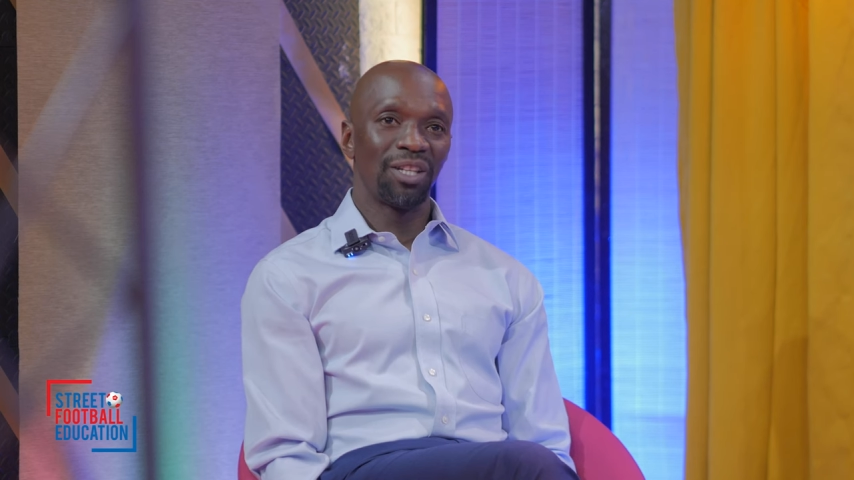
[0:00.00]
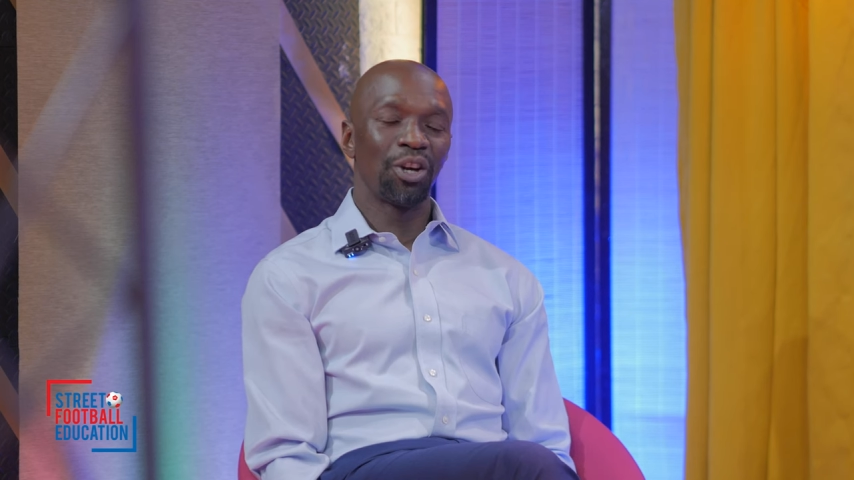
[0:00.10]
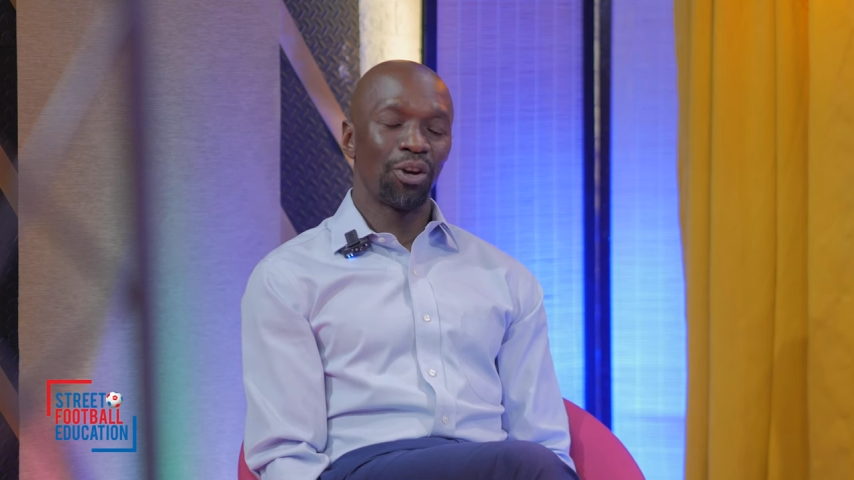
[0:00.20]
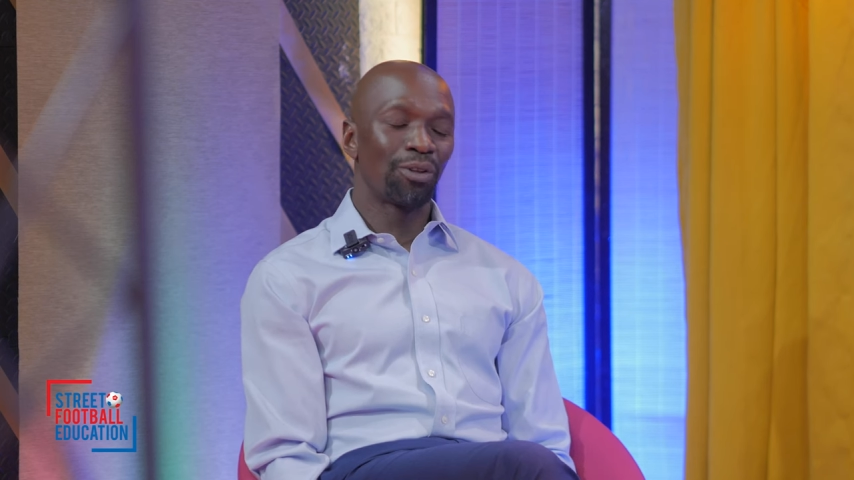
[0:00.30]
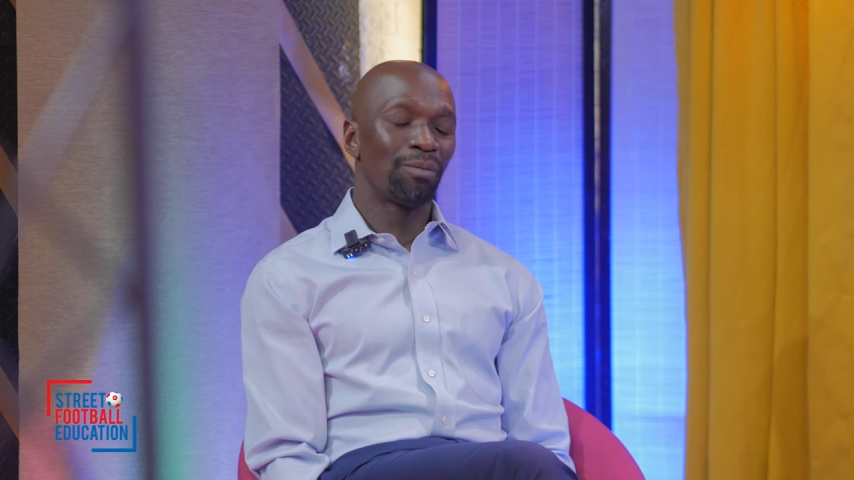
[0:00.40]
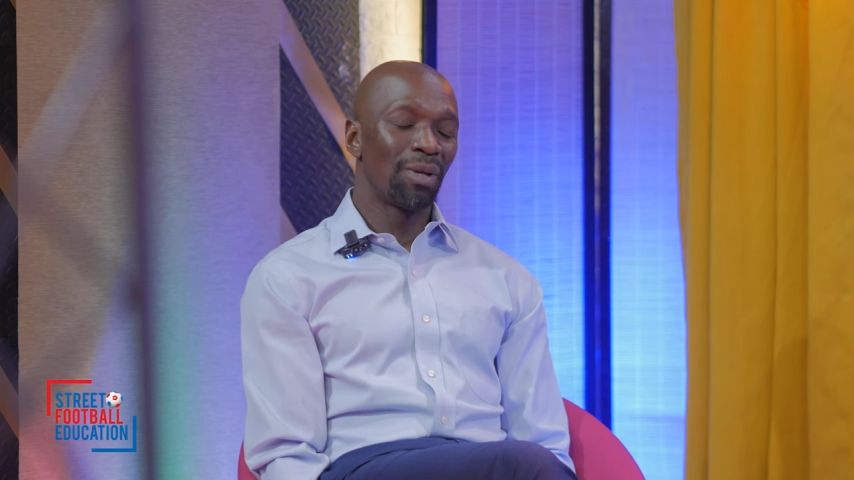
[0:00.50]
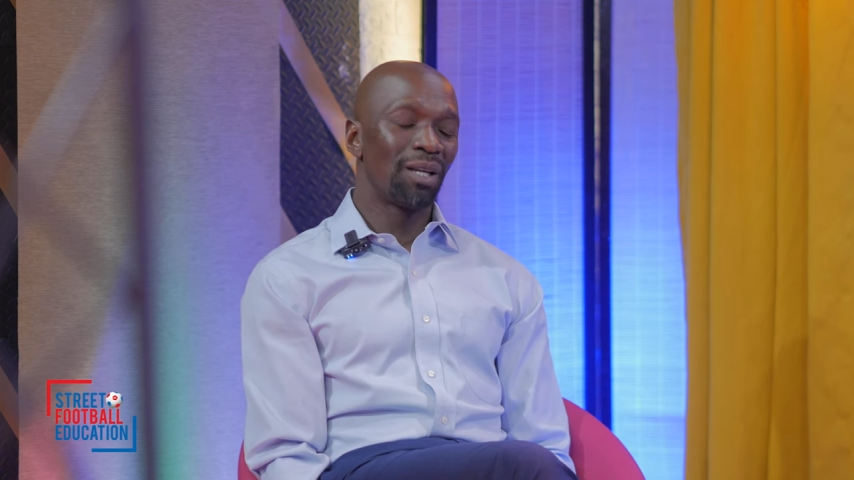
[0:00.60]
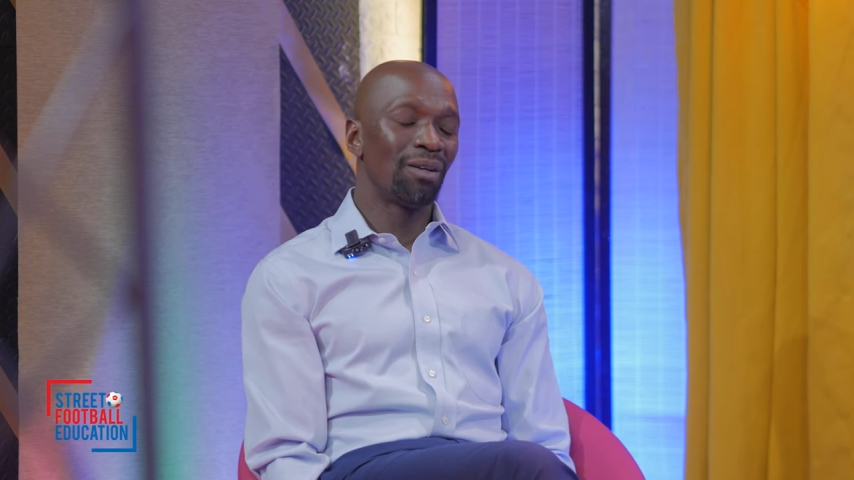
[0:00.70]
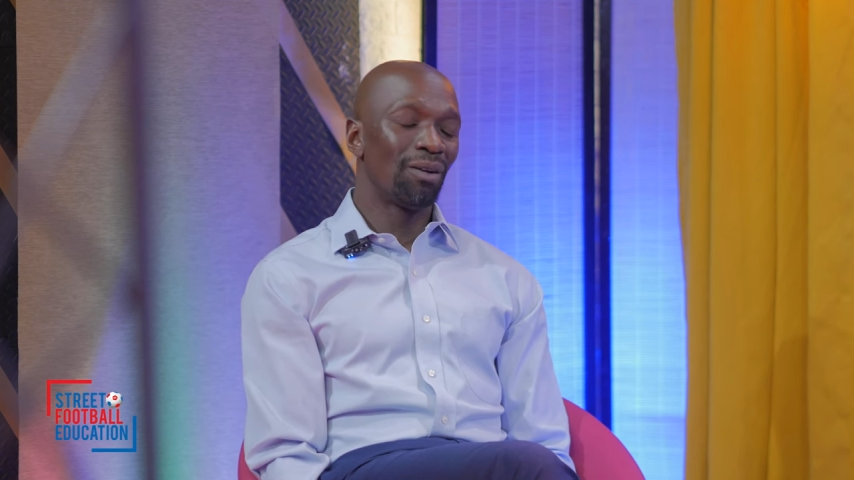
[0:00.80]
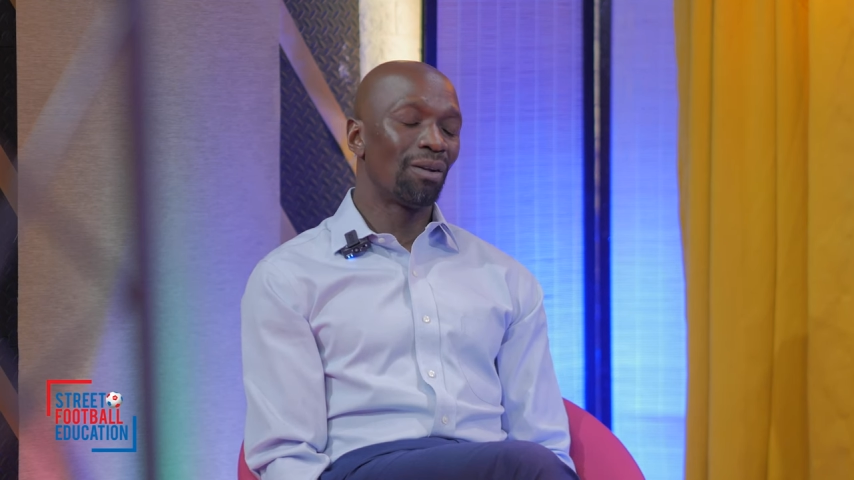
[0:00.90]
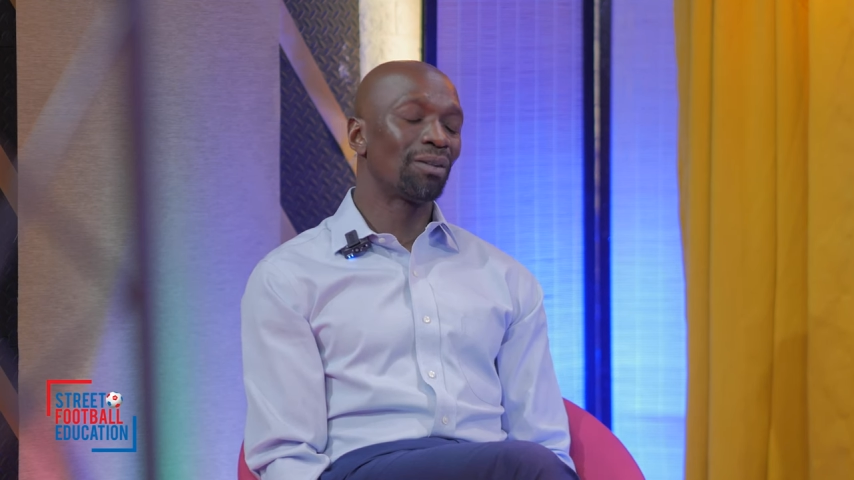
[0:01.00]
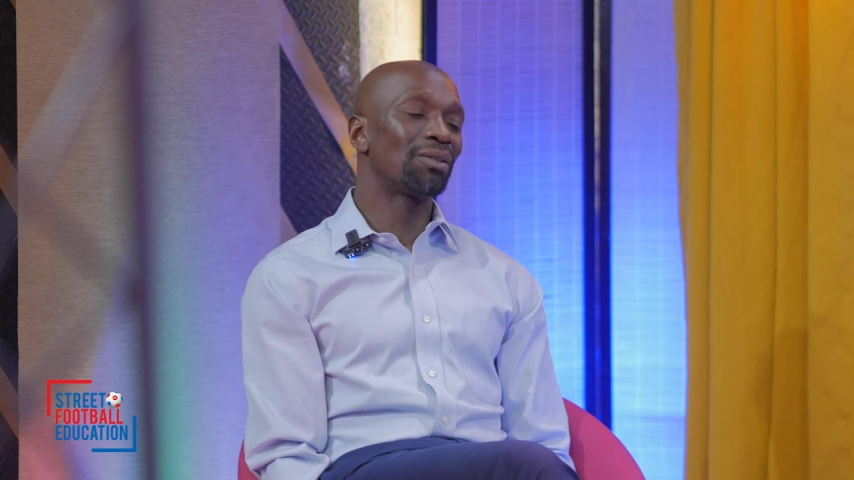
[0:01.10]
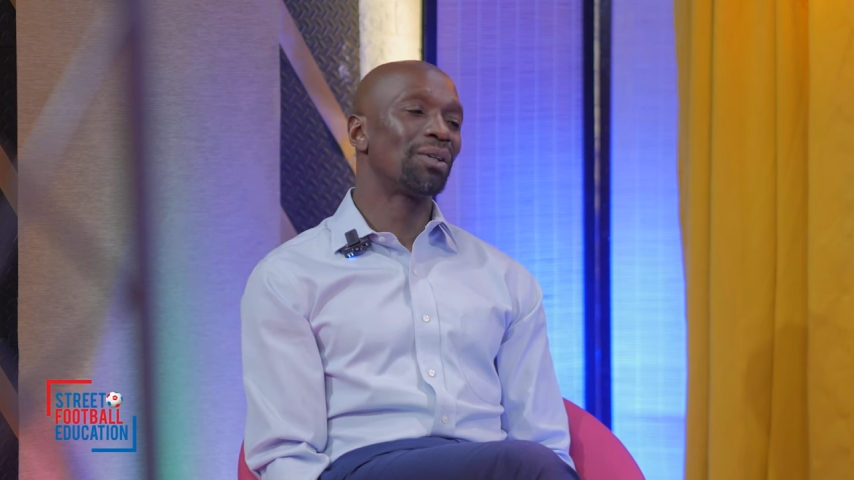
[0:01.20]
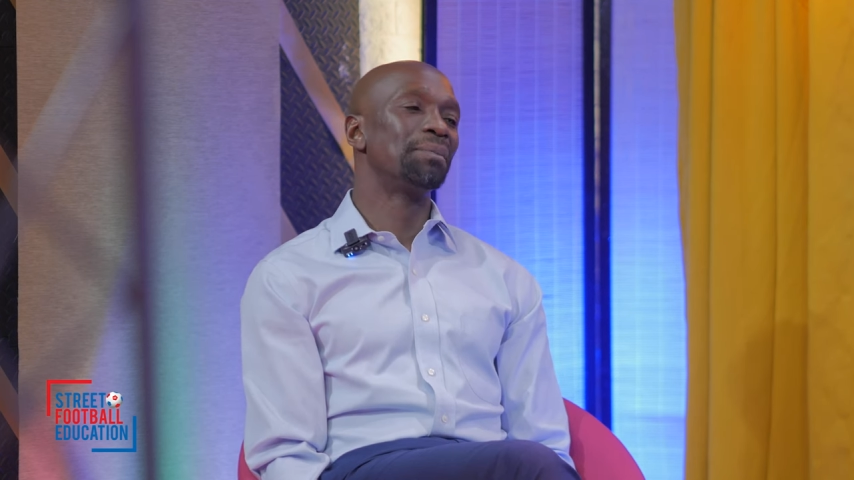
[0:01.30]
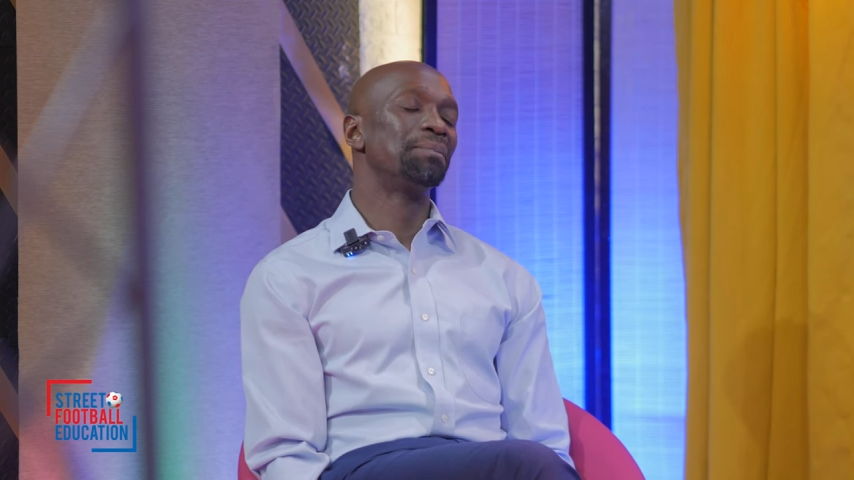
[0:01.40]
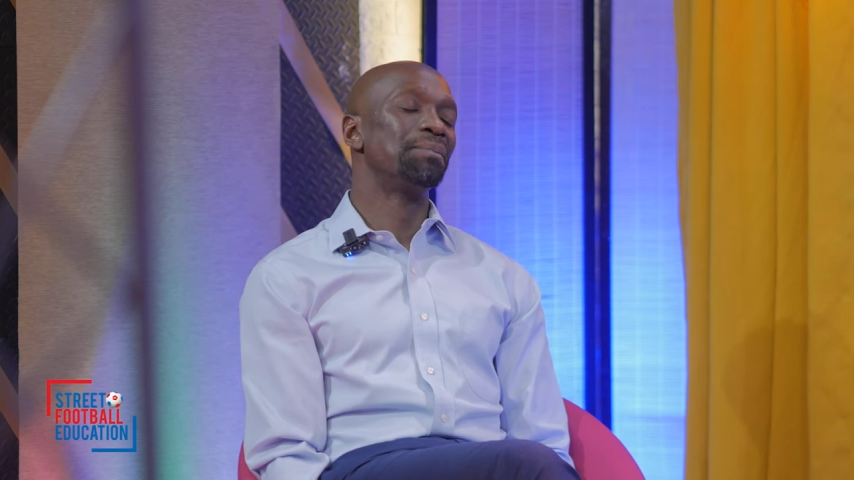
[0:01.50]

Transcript: it hurt me a lot, yeah.